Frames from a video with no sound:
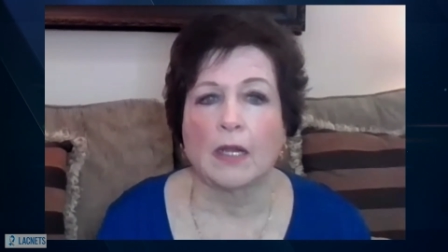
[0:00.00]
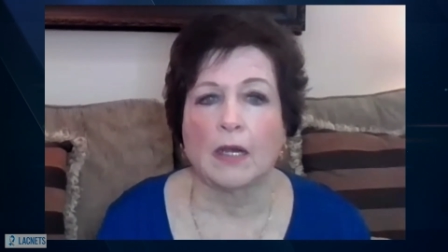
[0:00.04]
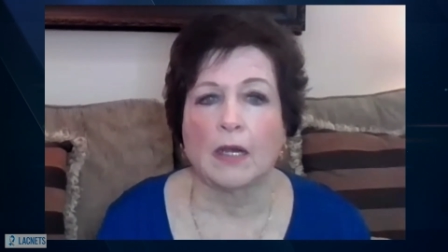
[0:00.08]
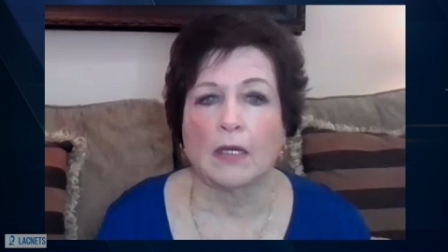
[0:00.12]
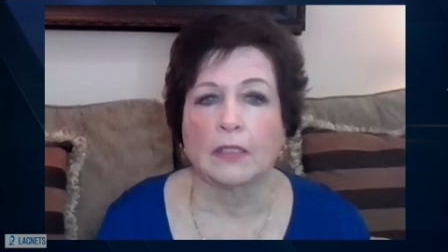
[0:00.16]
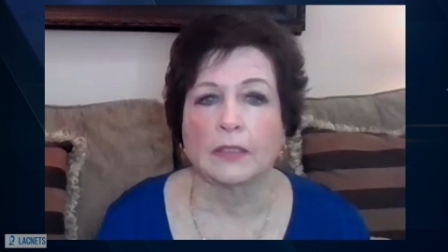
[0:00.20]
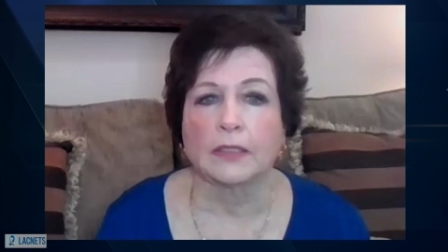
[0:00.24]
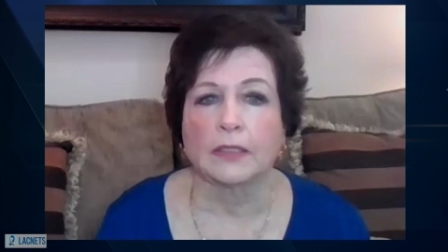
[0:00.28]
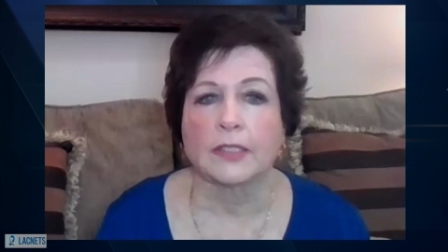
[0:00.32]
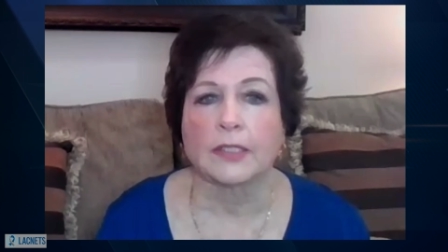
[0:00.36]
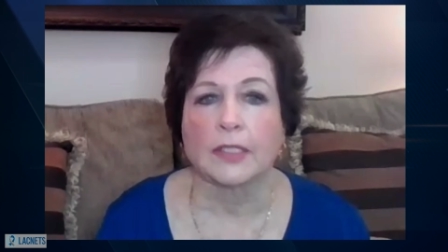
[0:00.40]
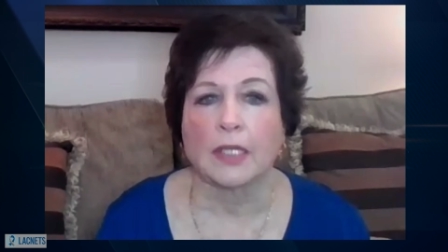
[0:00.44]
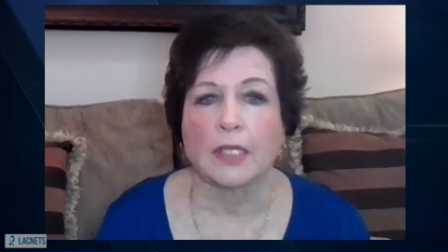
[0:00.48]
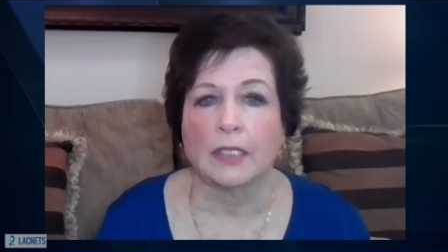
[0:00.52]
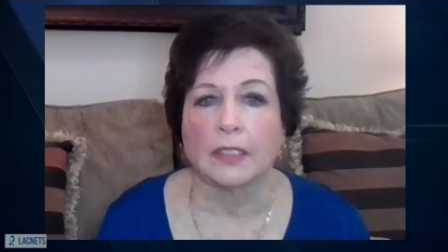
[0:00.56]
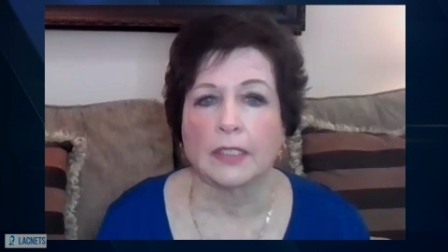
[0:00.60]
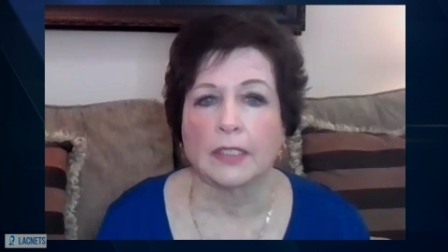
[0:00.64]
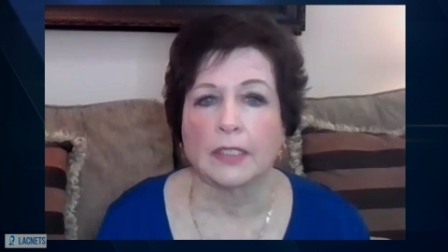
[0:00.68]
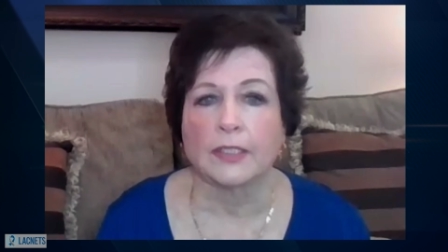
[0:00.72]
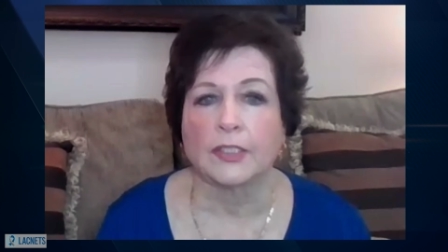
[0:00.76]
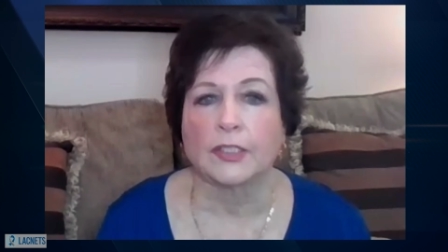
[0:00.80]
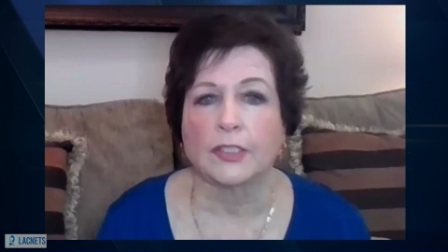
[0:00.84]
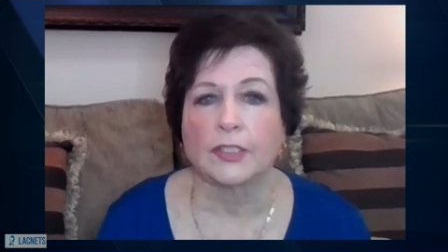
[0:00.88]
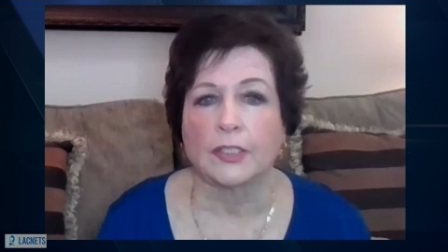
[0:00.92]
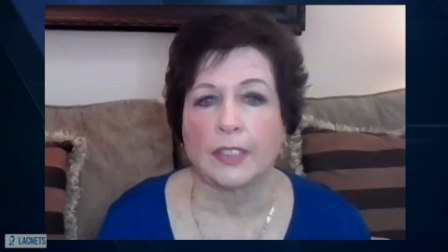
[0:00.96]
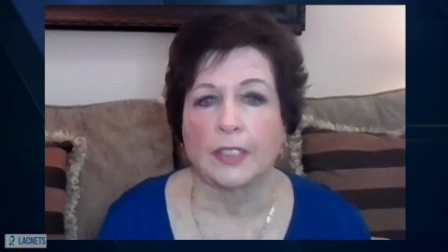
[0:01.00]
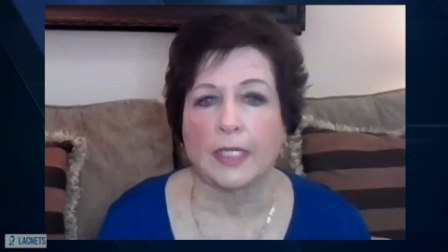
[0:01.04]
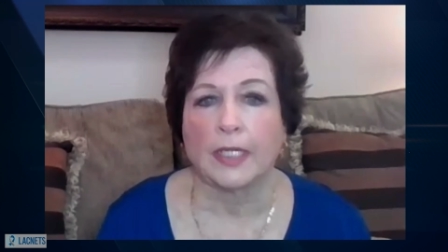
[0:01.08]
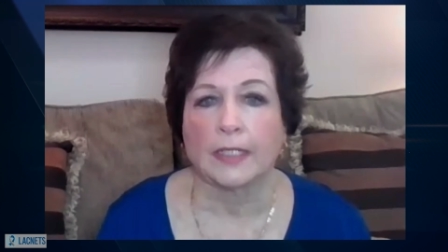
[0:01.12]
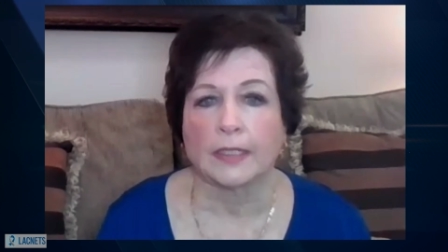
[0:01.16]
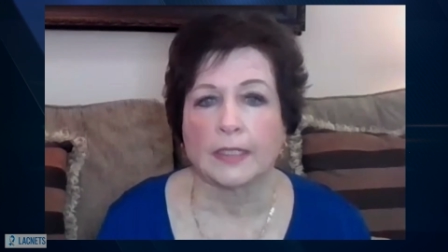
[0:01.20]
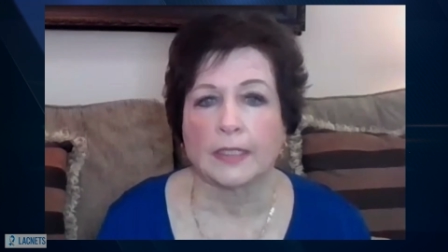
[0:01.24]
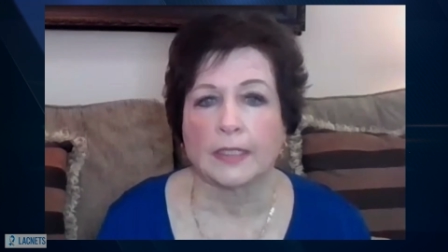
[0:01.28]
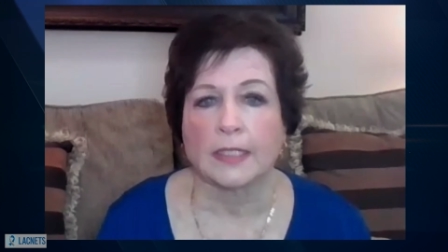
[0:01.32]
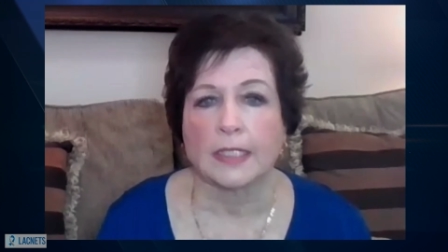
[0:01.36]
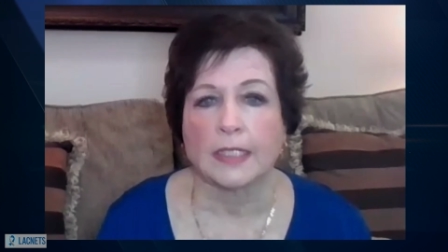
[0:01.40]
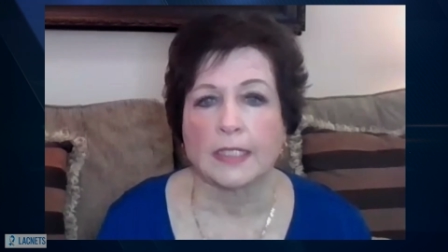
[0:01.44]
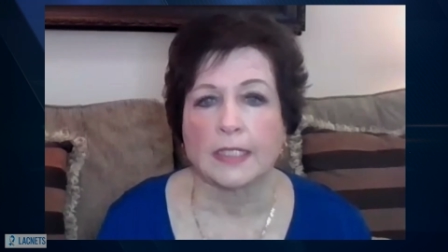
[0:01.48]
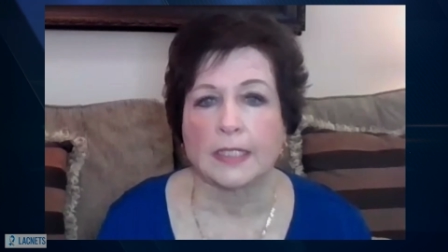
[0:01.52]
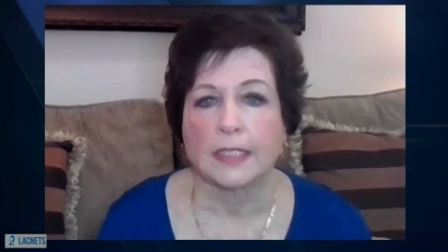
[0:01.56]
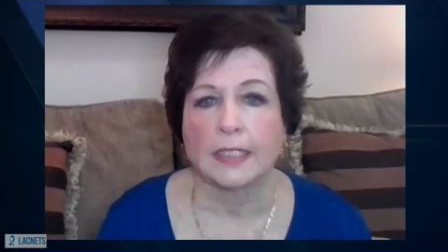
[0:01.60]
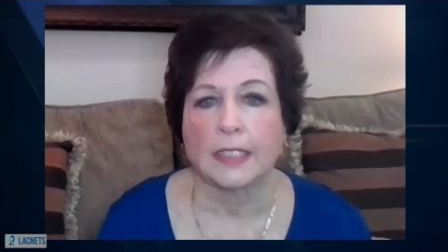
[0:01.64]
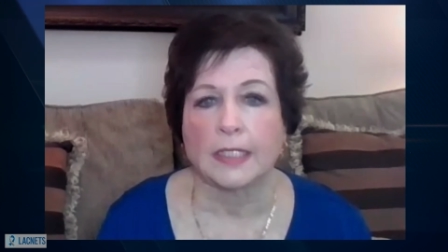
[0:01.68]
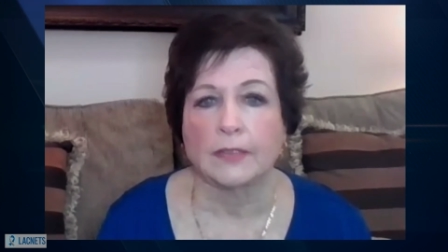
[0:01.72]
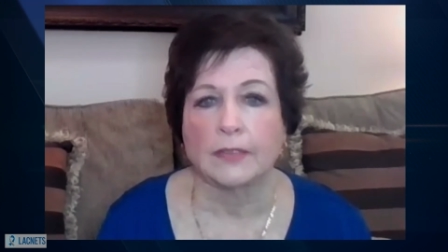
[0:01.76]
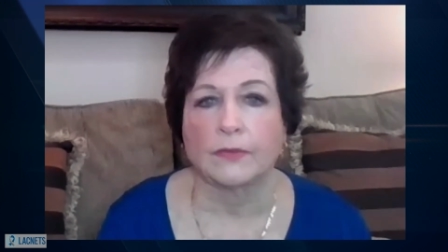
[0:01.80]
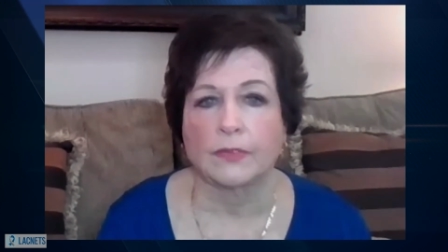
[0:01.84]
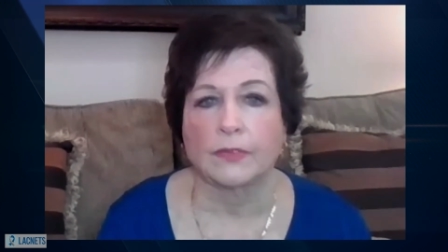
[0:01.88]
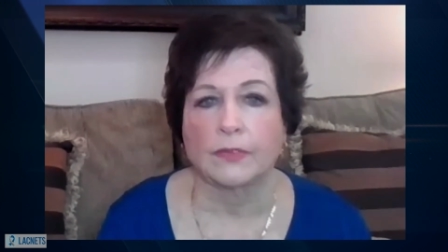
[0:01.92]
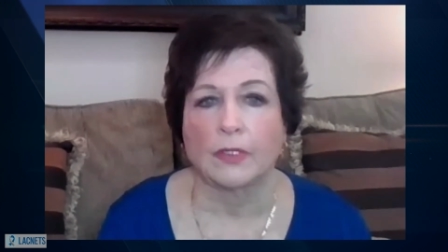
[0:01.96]
called Zollinger-Ellison
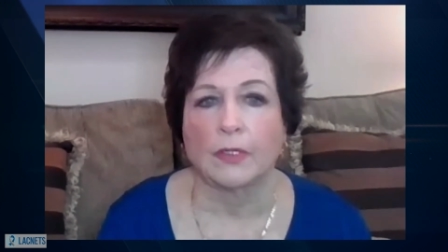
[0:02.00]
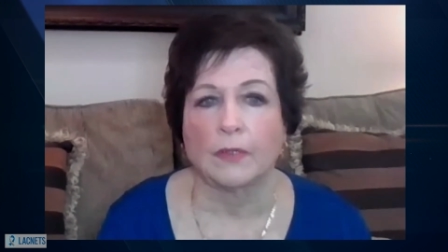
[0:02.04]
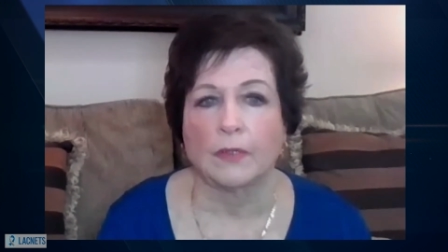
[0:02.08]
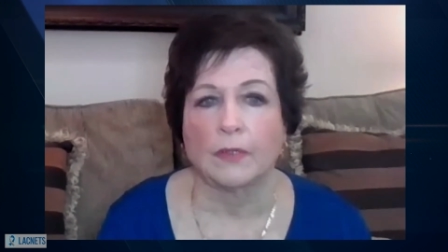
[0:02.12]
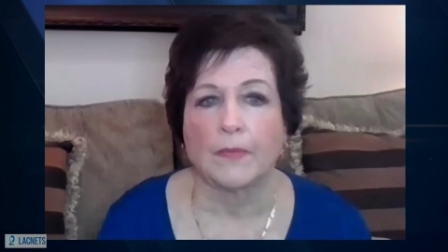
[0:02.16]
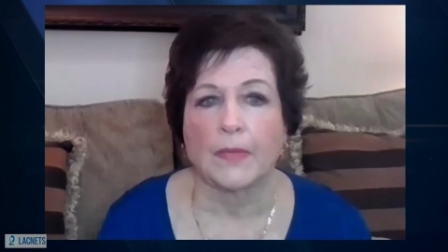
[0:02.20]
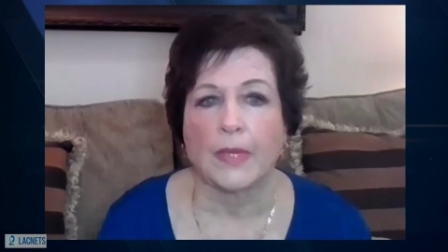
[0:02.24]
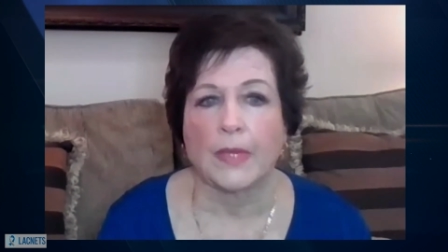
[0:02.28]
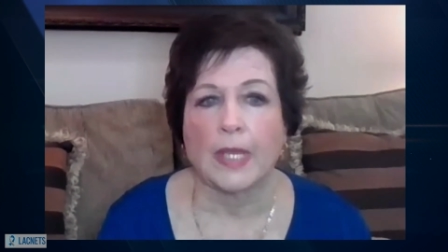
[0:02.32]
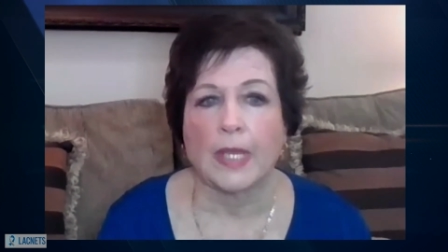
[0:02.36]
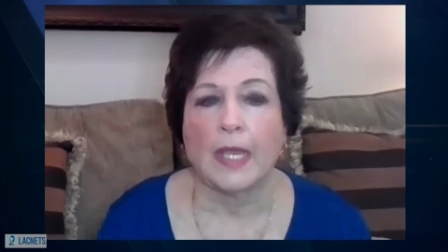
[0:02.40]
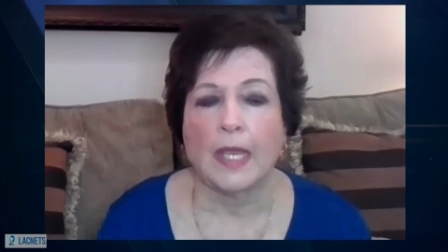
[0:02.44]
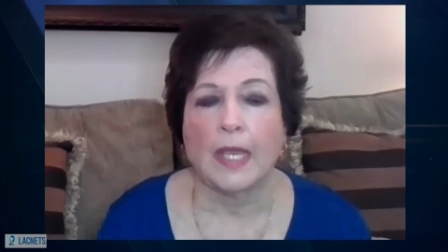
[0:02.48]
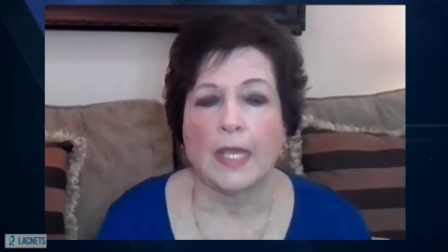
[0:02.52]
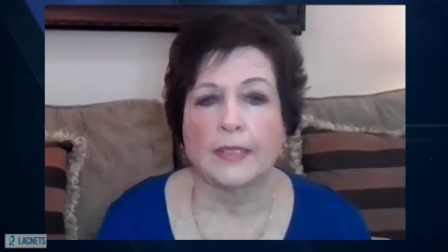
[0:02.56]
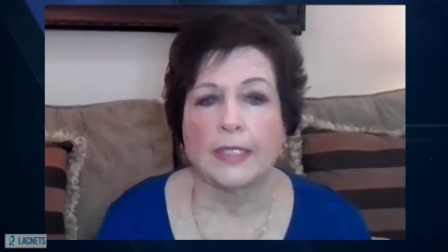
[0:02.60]
syndrome